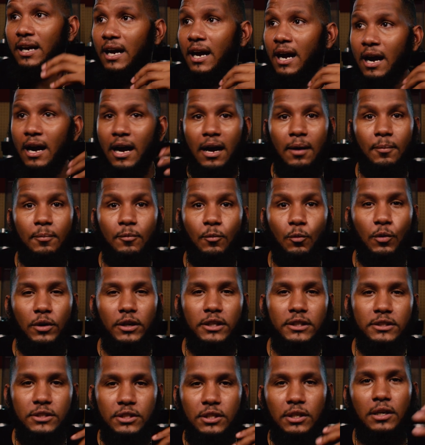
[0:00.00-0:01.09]
I'm
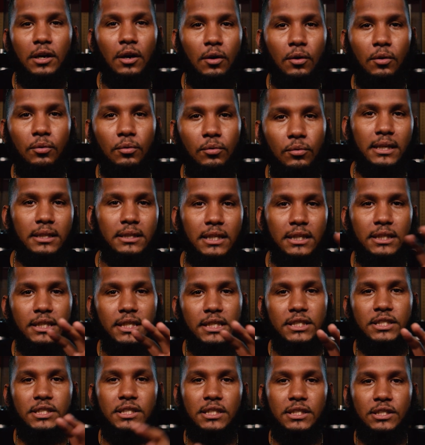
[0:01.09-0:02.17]
willing to go the
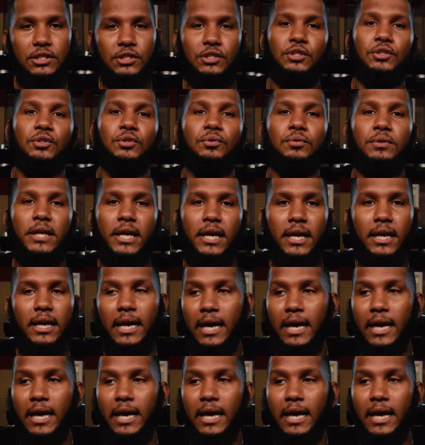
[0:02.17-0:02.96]
distance to do that,